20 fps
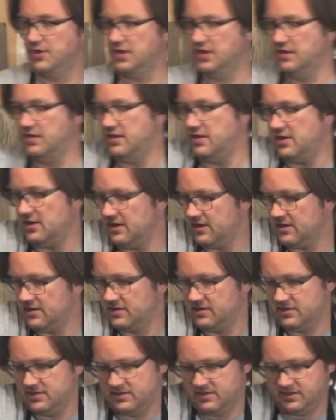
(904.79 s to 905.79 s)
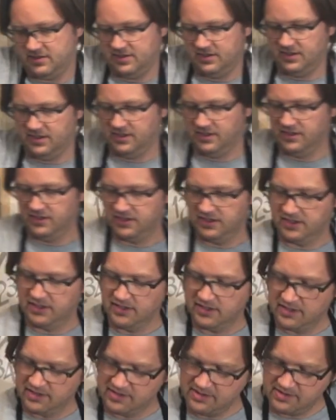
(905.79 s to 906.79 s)
it in there.
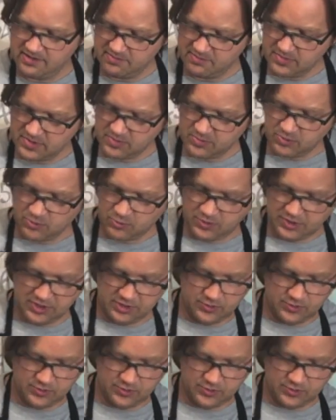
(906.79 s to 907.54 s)
Remember when